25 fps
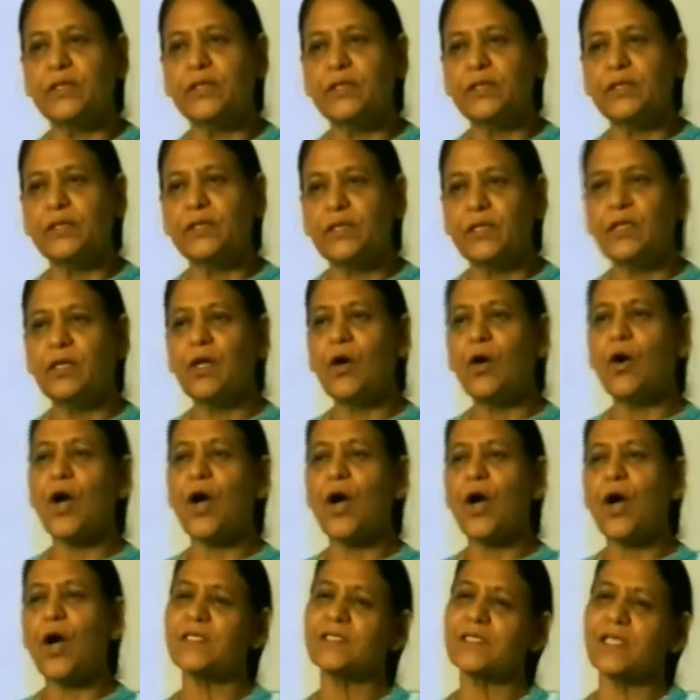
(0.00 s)
Now
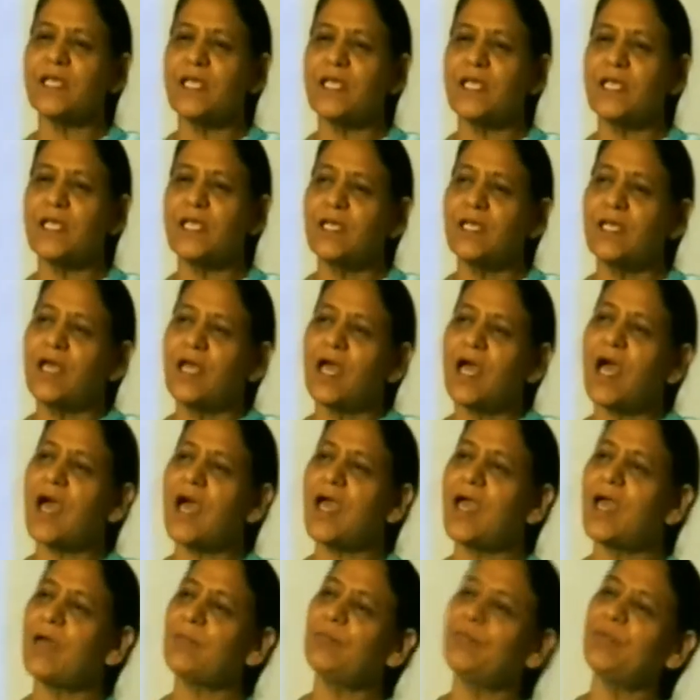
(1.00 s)
I say I
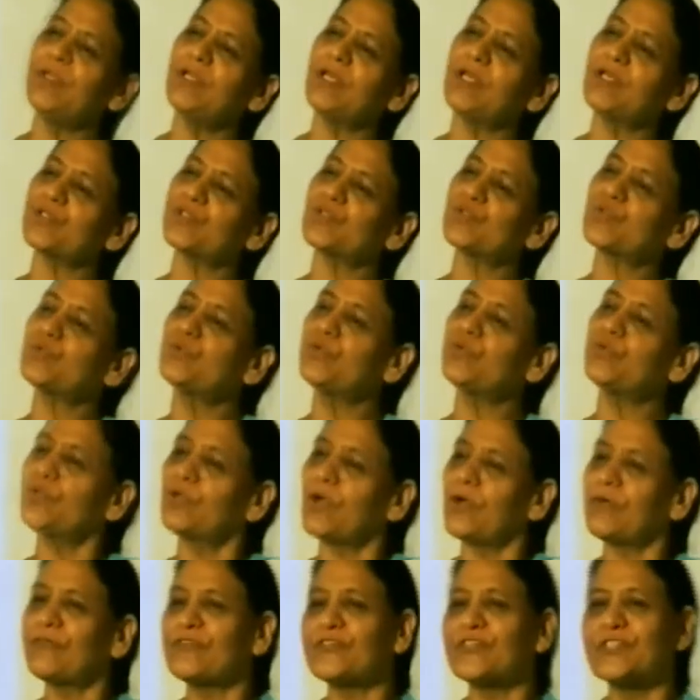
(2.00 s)
have been a student
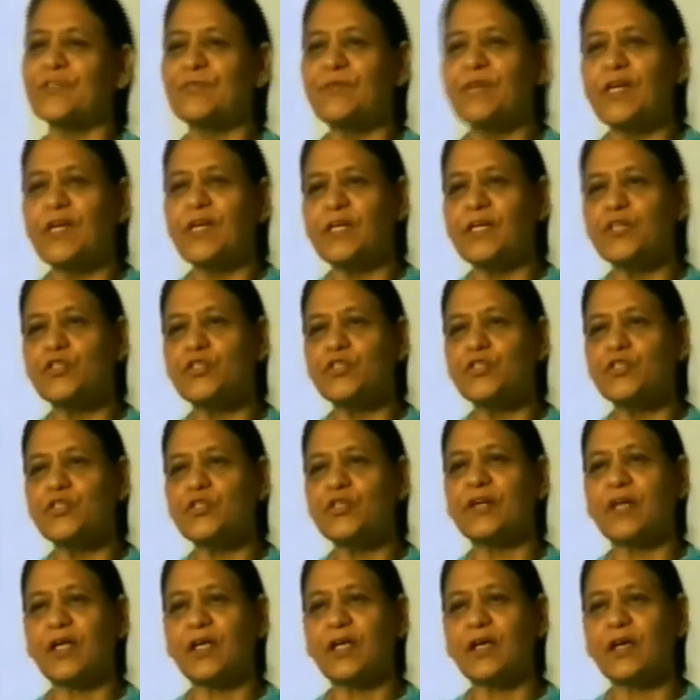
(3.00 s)
of civil
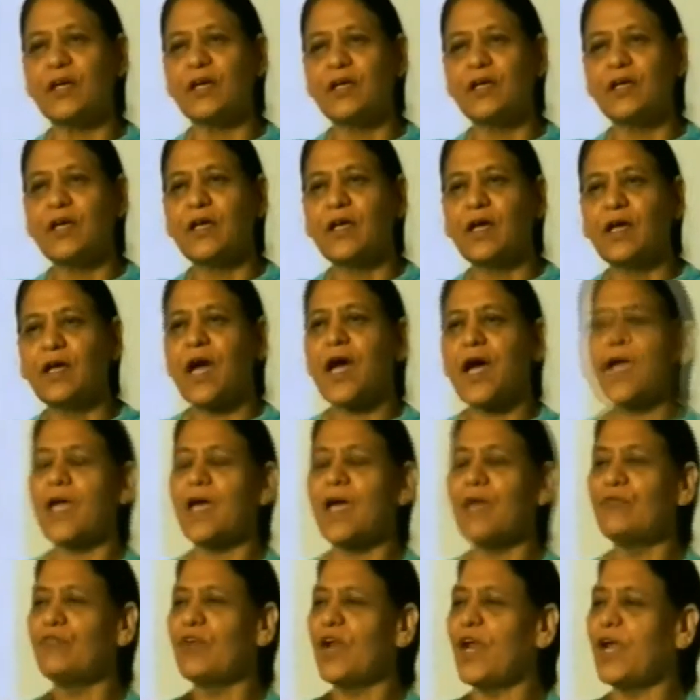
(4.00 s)
engineering. I
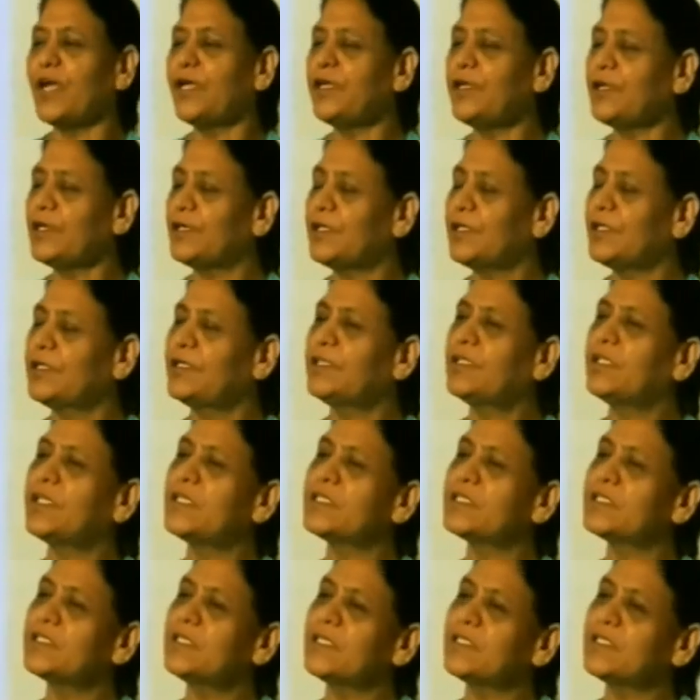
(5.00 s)
have read
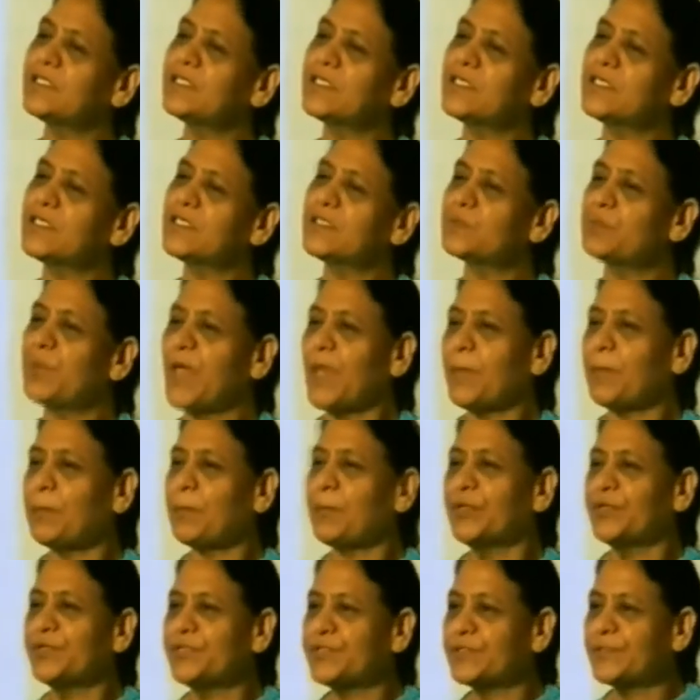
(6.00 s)
these
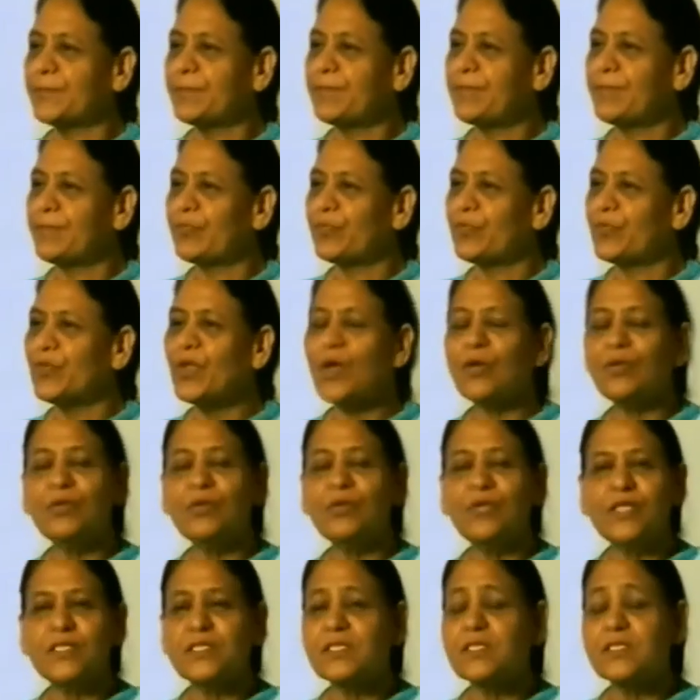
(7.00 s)
papers. Now
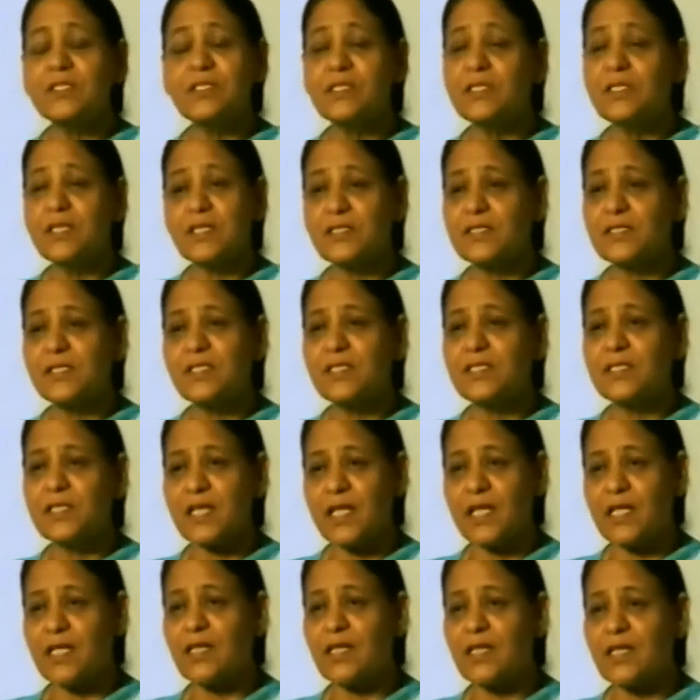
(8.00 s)
this doesn't
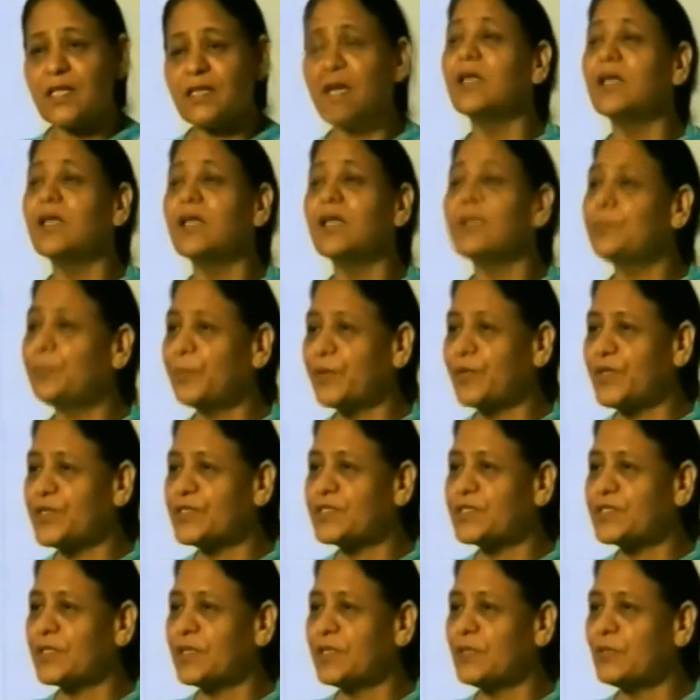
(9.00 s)
tell the other
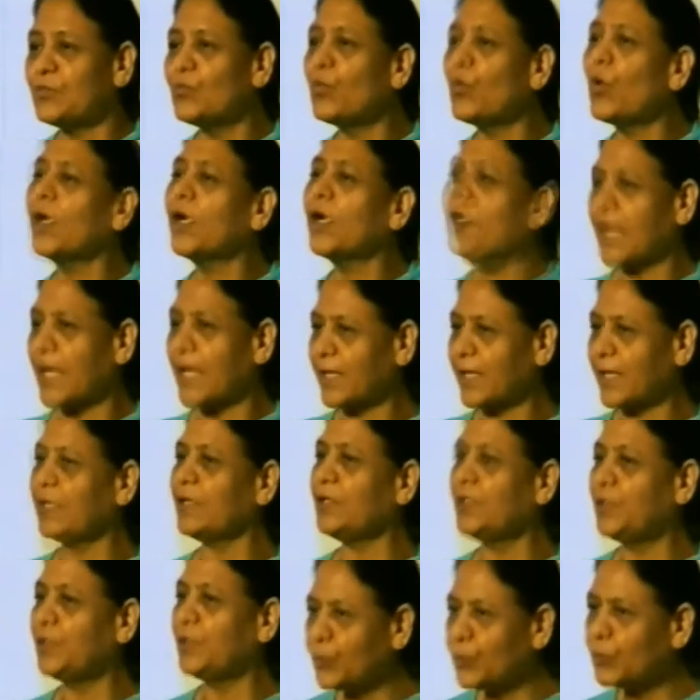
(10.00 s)
person what I can
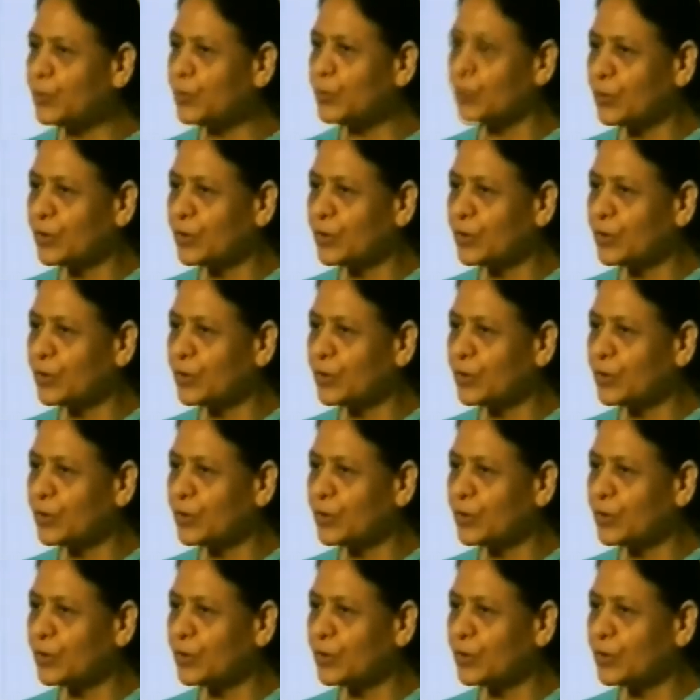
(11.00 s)
do.